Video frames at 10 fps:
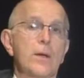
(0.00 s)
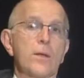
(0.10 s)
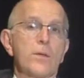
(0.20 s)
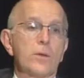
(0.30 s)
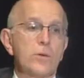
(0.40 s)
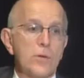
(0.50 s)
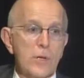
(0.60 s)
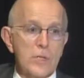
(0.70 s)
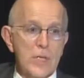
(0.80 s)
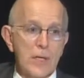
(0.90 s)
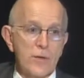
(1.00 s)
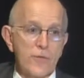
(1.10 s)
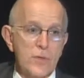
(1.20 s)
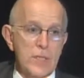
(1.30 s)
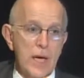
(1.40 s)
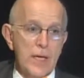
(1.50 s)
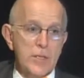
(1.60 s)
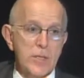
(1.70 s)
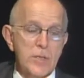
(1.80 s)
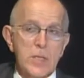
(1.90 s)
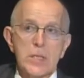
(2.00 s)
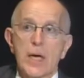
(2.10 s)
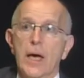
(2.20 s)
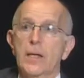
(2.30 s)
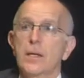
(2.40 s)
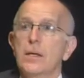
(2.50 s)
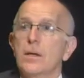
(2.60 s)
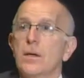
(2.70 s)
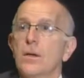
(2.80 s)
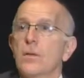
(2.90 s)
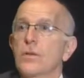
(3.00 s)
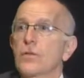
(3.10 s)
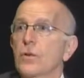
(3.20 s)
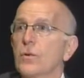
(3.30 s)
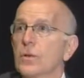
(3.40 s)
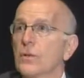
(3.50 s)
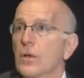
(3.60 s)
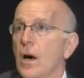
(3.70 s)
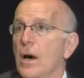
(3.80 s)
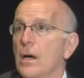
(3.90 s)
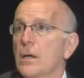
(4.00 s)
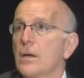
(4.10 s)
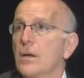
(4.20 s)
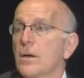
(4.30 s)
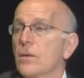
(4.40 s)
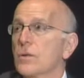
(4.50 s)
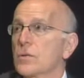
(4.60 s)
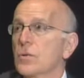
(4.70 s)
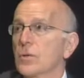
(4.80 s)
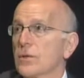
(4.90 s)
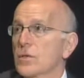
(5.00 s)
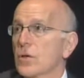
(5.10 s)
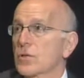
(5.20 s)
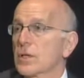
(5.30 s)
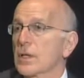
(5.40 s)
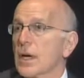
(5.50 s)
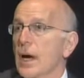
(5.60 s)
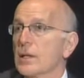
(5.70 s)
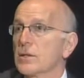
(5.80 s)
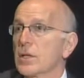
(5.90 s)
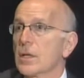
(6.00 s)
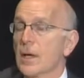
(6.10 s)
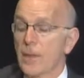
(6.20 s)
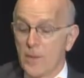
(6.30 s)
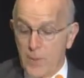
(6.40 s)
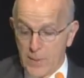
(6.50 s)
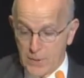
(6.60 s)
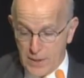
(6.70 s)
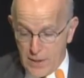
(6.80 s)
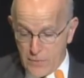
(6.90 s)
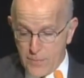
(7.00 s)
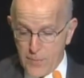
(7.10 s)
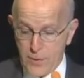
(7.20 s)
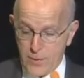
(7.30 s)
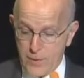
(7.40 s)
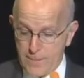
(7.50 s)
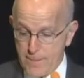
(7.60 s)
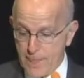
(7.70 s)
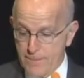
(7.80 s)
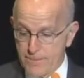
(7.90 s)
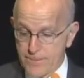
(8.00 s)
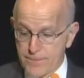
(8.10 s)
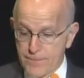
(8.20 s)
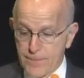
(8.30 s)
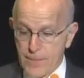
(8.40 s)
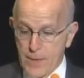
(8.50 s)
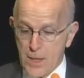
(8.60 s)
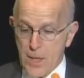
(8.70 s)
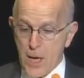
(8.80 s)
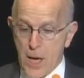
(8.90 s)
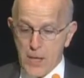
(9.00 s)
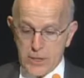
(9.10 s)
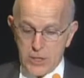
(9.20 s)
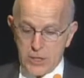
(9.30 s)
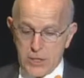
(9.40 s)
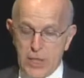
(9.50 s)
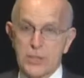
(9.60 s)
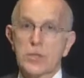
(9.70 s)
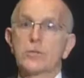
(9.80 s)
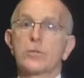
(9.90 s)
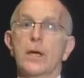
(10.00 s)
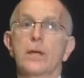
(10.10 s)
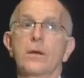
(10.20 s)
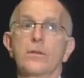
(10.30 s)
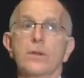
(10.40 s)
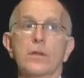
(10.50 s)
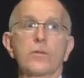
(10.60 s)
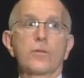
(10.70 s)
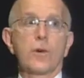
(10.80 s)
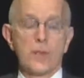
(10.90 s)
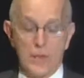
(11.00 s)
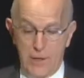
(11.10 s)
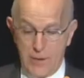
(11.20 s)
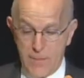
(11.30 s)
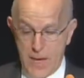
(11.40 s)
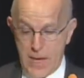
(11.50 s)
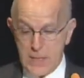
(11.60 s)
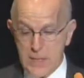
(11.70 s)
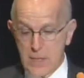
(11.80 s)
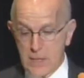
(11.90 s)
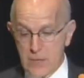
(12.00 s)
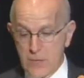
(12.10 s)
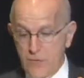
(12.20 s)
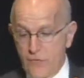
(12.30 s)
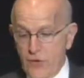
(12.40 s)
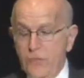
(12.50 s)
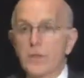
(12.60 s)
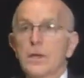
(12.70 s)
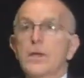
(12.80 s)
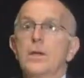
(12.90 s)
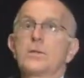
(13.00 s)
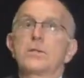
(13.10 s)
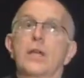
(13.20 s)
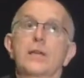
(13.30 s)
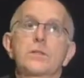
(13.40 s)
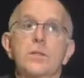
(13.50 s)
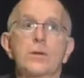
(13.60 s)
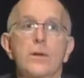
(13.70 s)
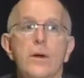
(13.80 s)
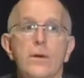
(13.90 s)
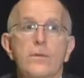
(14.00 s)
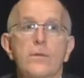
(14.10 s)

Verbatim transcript: the Newkirk Center for Science and Society, the School of Law, the School of Social Ecology, and the Public Health Program. Uh, Chancellor Drake is an extraordinary man. He is the fifth chancellor of